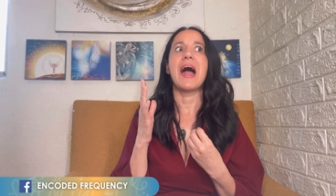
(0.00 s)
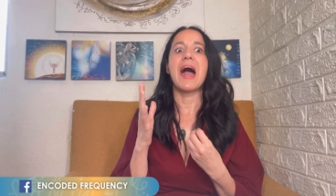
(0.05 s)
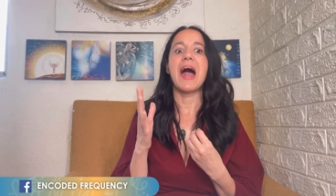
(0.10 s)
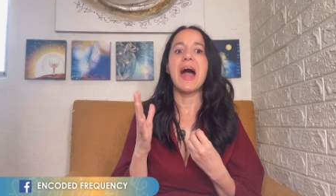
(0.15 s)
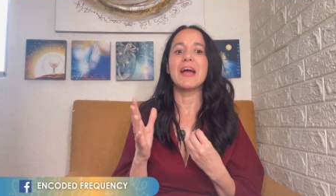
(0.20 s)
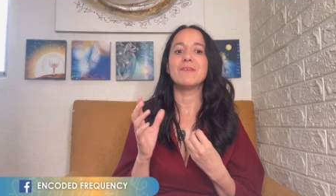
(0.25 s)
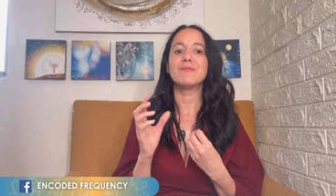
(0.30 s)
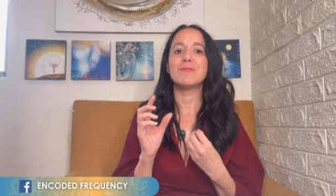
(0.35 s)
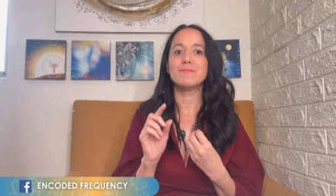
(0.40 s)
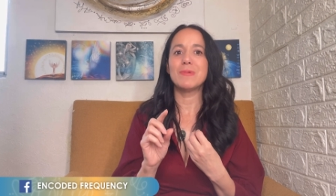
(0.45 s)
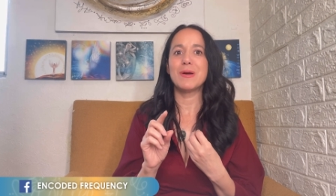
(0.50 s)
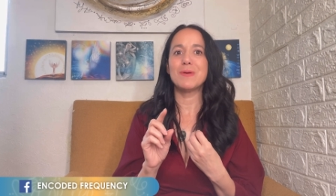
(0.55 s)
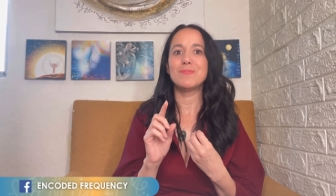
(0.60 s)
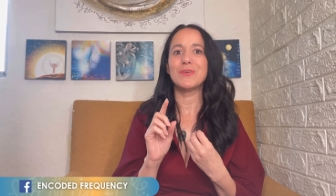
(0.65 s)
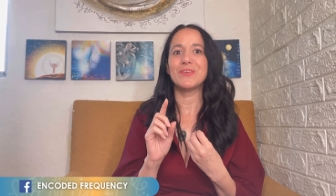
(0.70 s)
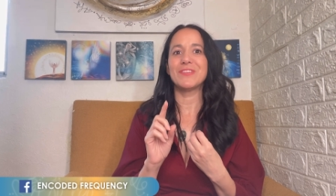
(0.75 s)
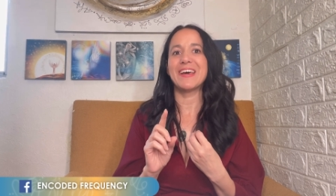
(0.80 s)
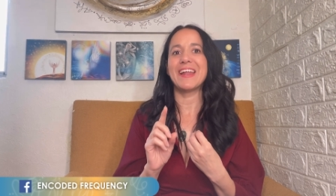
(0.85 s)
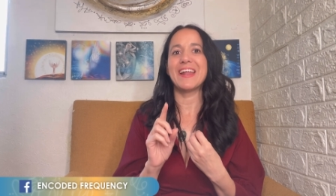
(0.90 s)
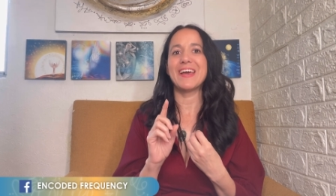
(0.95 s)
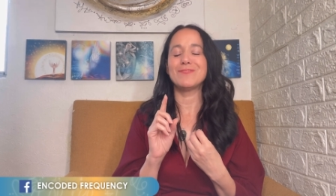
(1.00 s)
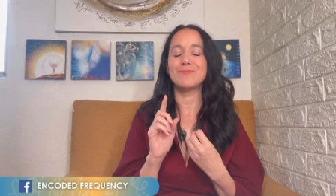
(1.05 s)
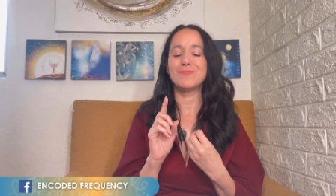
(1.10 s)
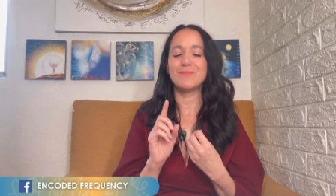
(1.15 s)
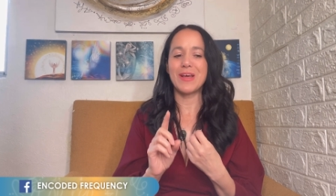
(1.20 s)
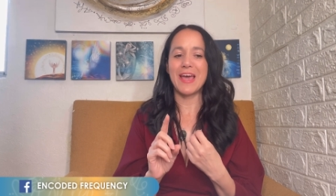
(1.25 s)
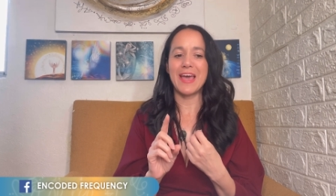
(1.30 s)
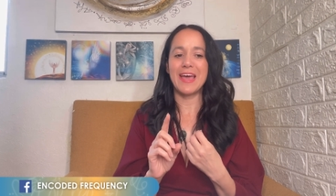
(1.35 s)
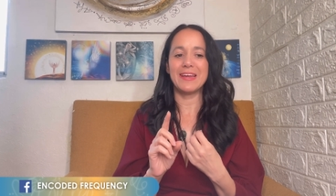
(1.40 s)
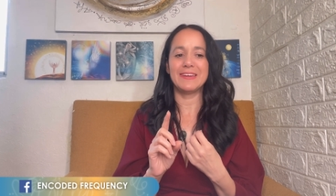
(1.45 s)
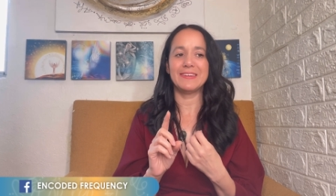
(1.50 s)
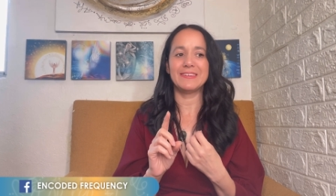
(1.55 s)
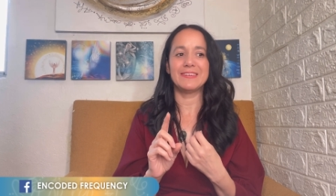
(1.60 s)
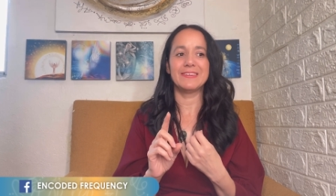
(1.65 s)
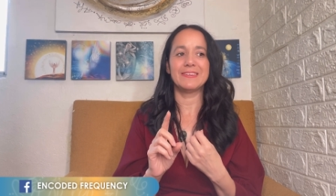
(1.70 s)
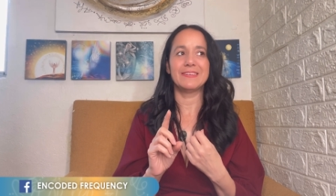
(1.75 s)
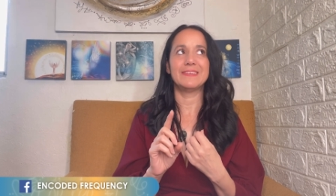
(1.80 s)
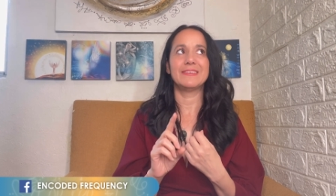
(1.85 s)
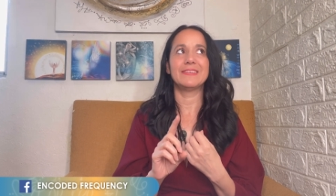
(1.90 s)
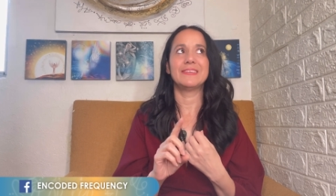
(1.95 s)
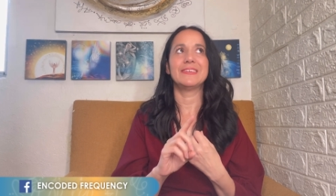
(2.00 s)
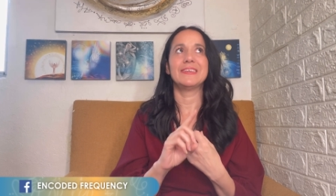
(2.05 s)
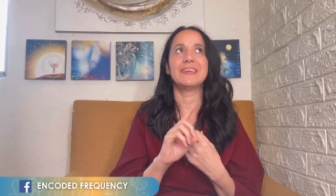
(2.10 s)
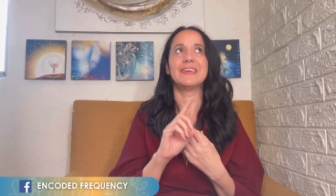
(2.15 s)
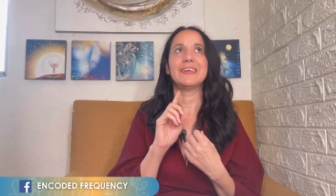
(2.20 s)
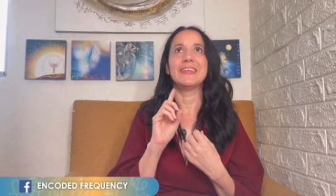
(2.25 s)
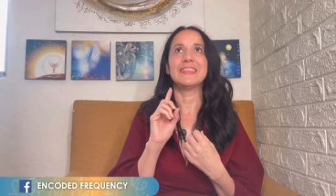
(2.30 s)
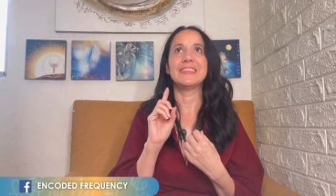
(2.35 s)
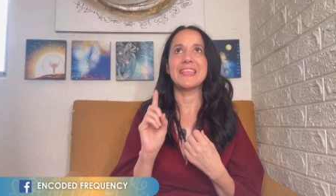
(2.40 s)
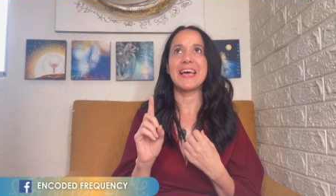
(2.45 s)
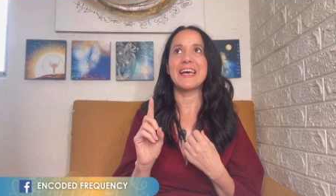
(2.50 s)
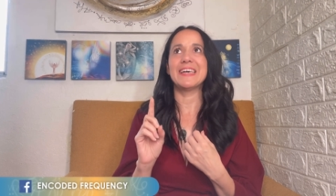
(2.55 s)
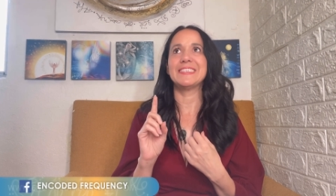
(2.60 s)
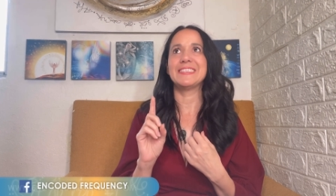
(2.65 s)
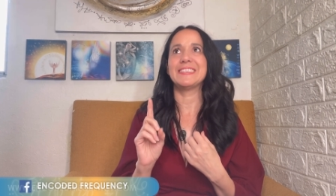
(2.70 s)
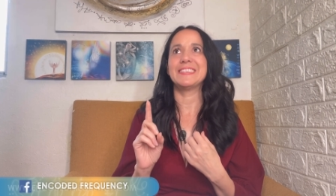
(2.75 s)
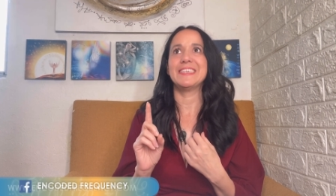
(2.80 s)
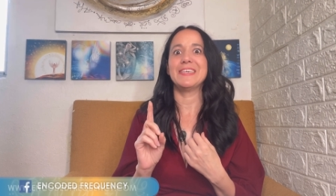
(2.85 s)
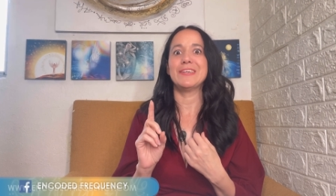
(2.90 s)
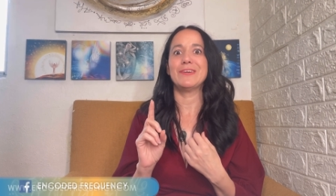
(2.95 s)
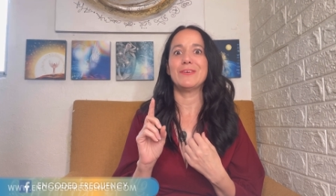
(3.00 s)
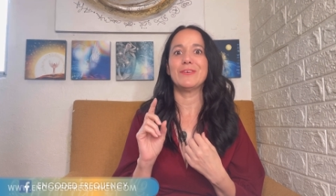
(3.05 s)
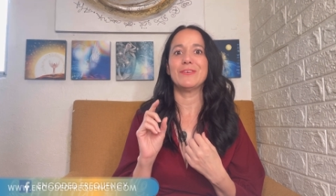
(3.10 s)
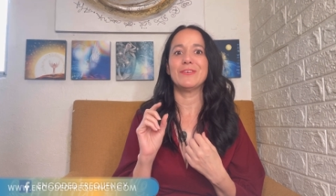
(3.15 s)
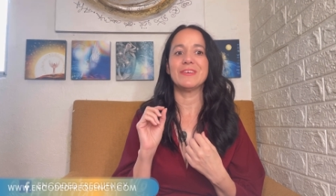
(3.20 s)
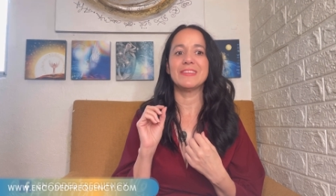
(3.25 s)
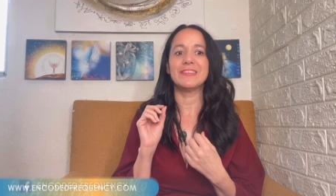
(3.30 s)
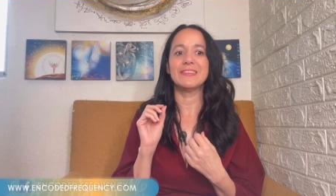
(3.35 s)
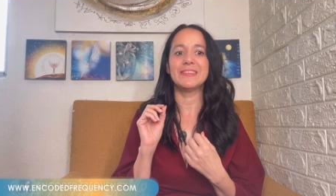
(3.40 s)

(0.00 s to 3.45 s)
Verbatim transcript: I remember that I read last year